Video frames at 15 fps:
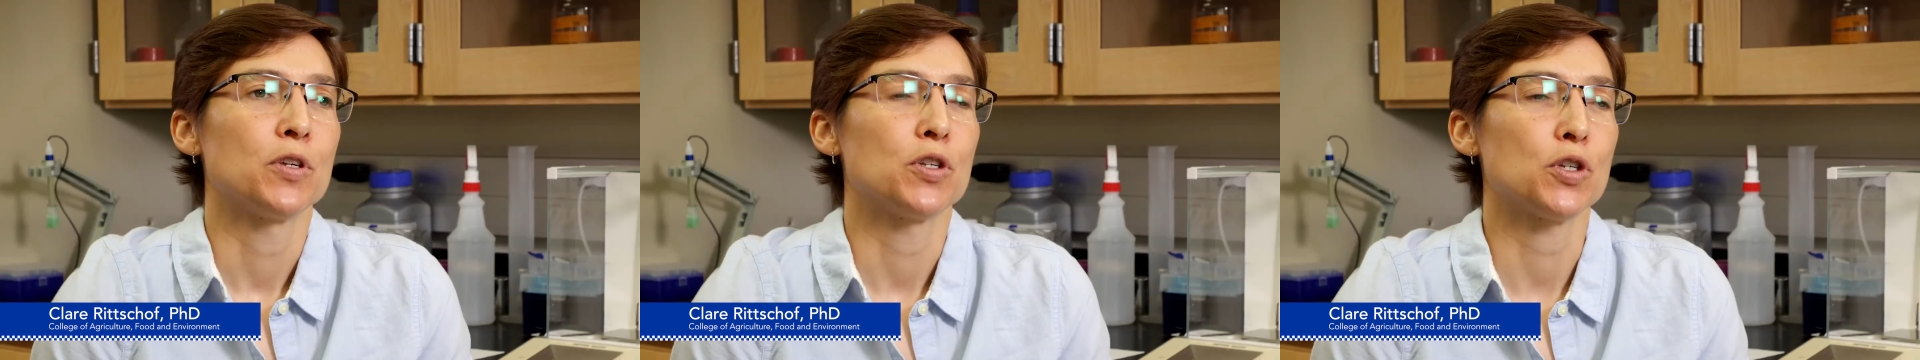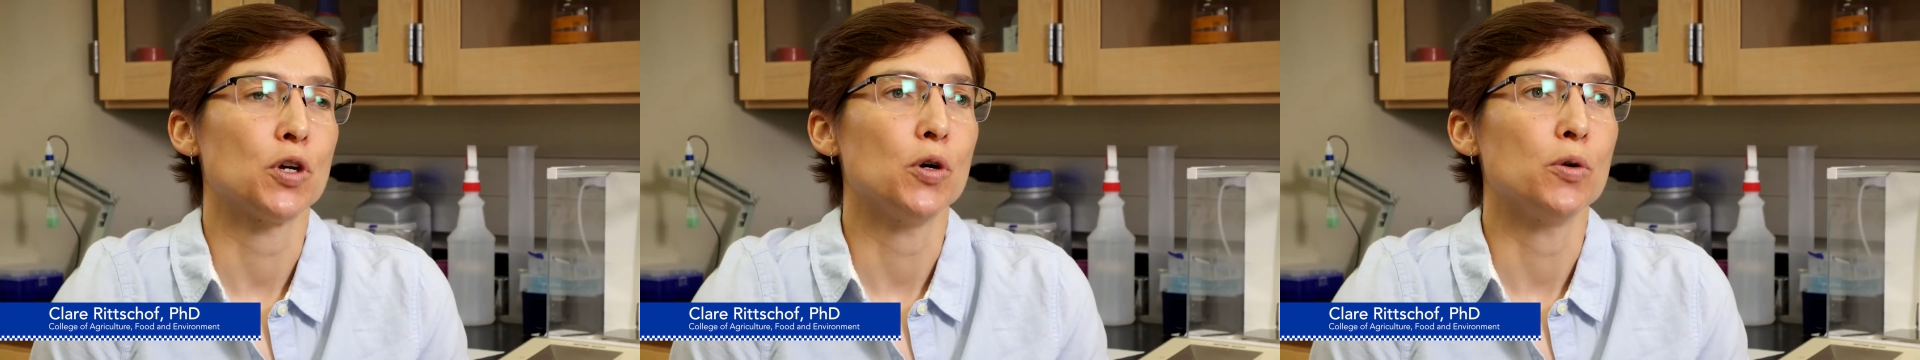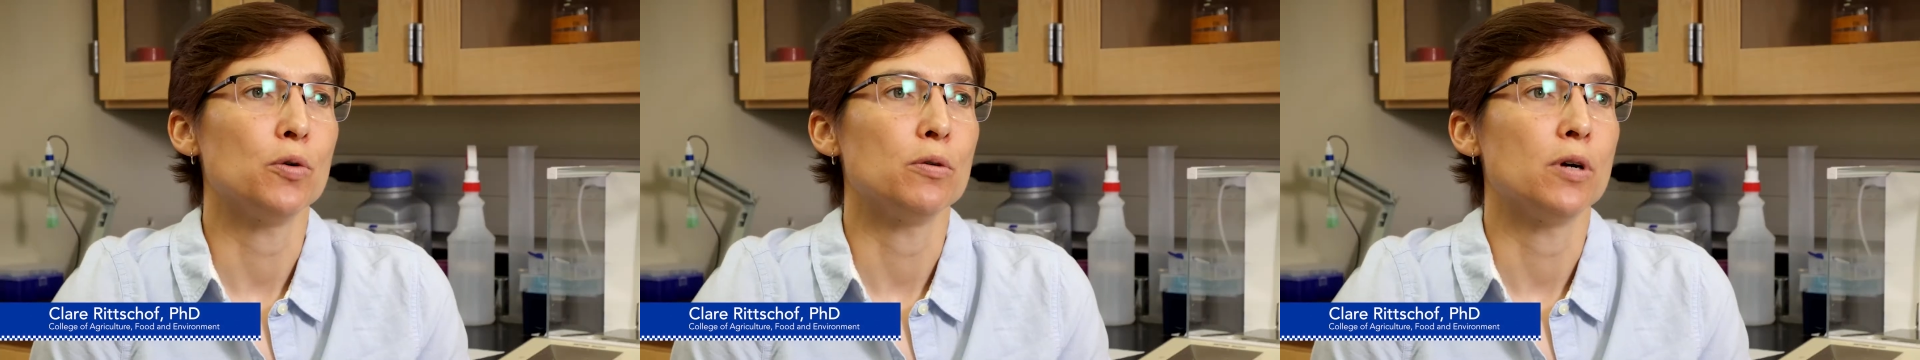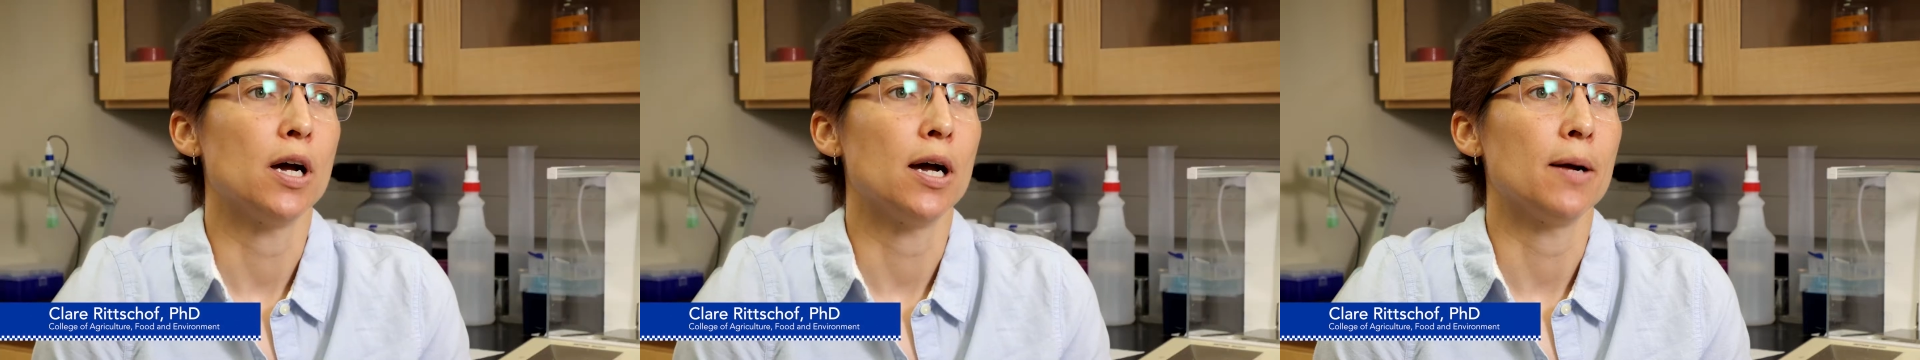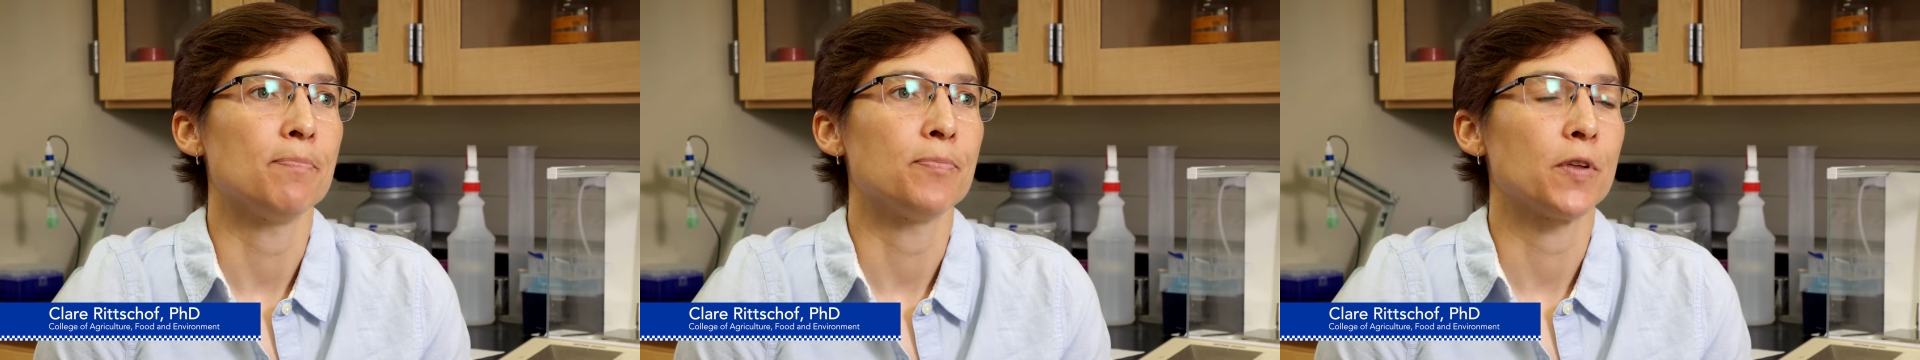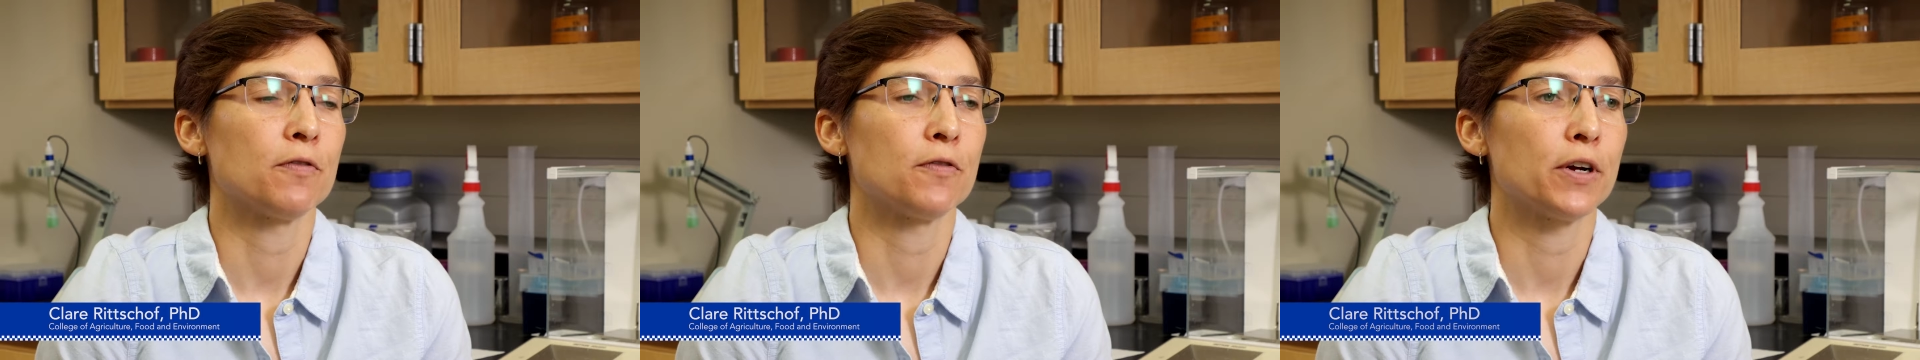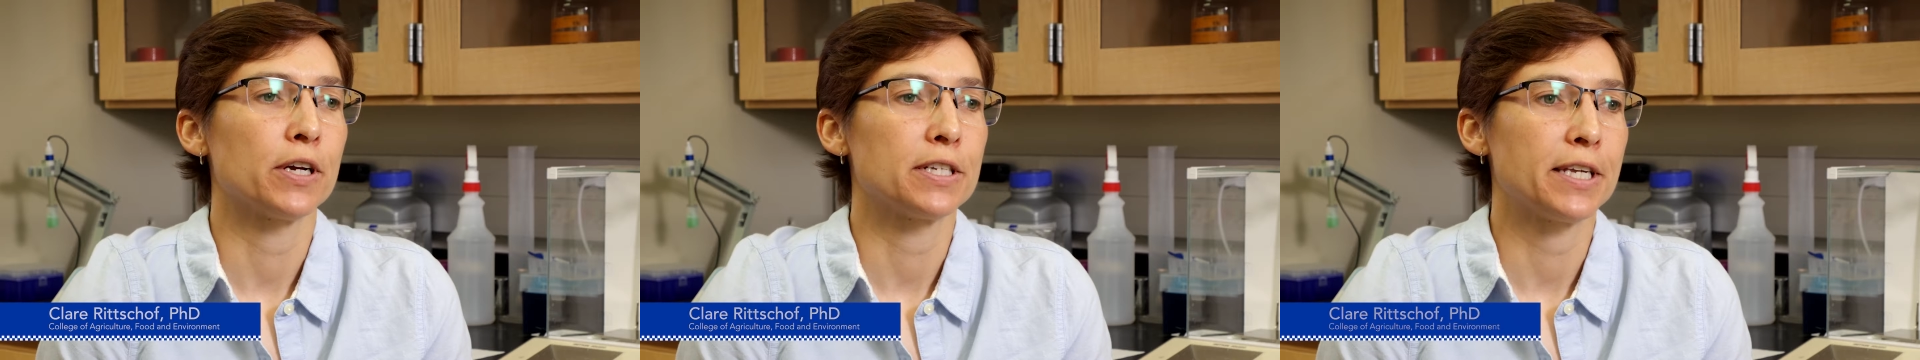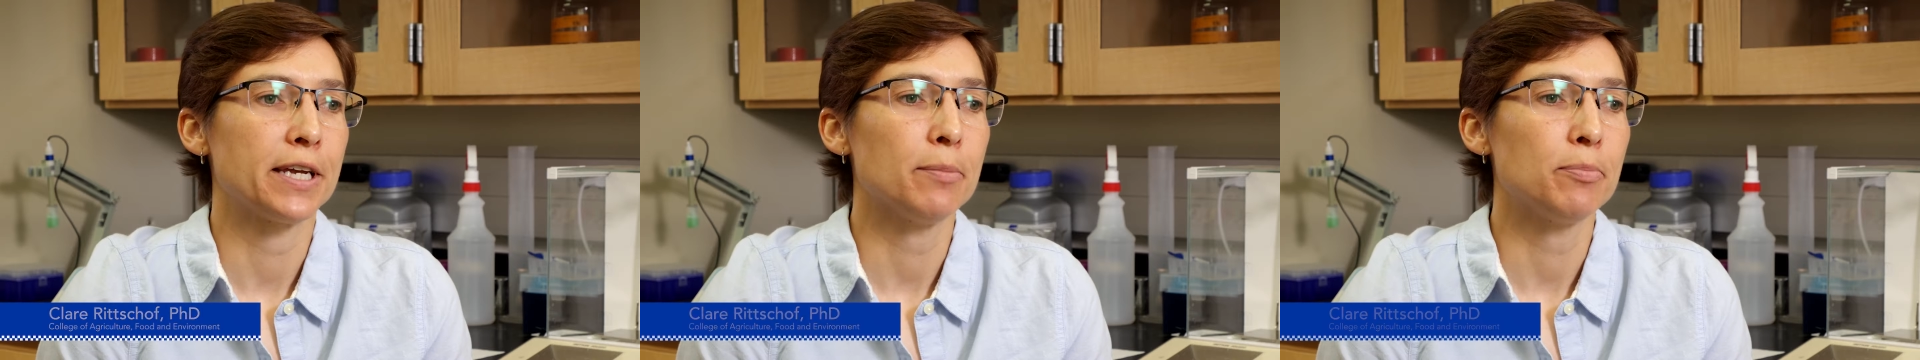So, for
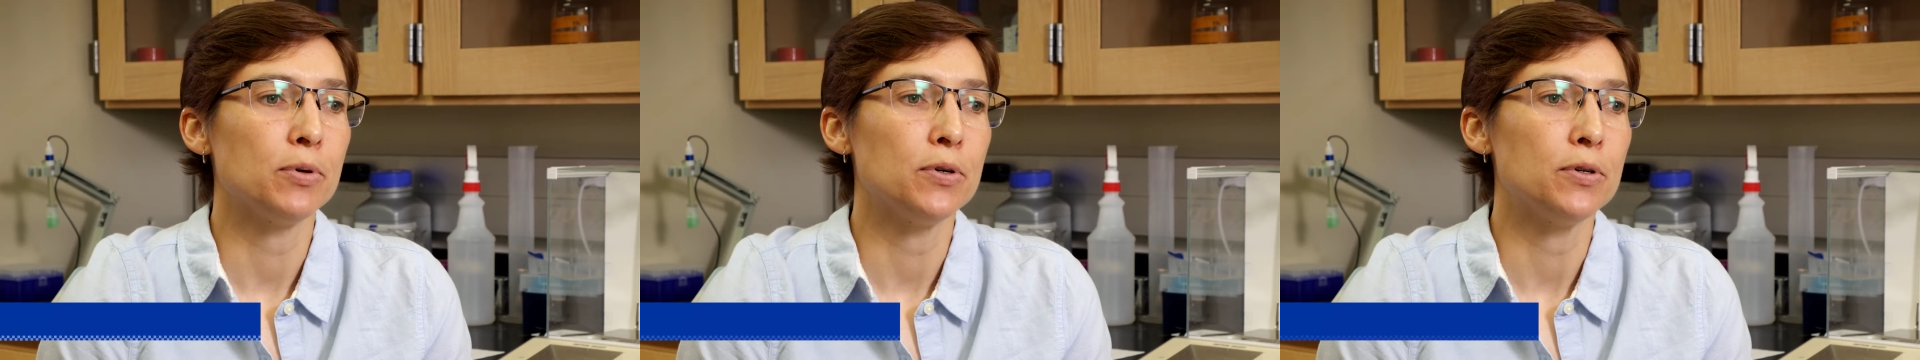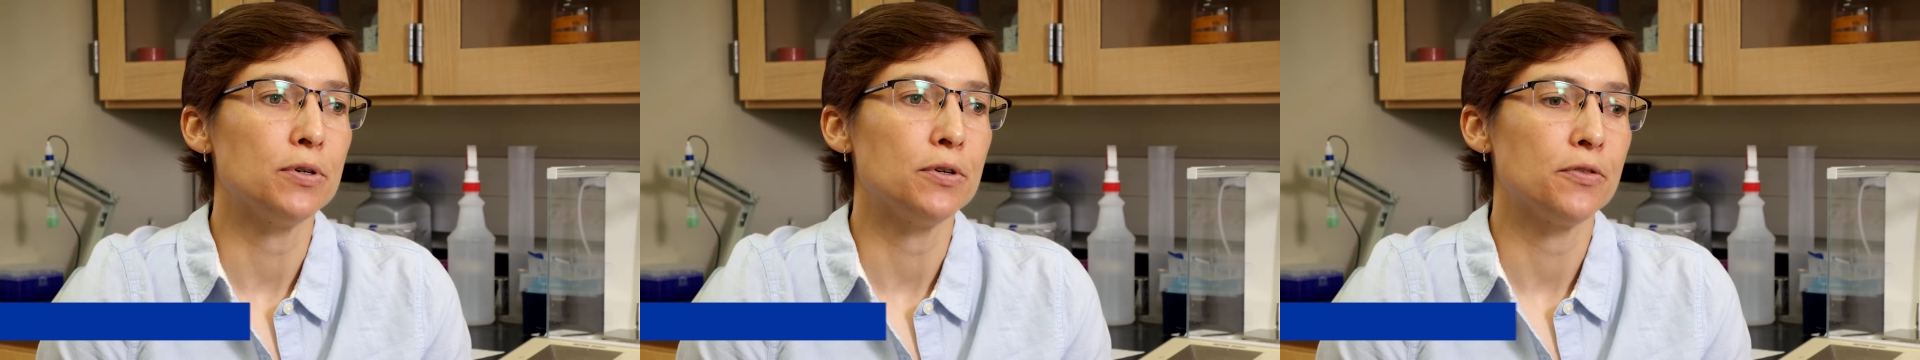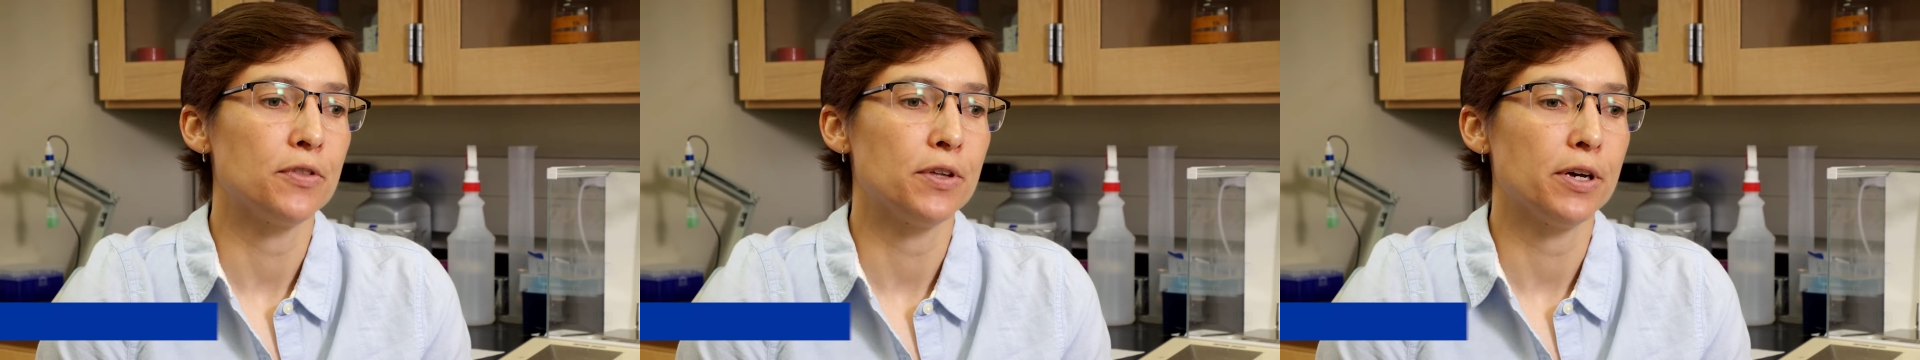example,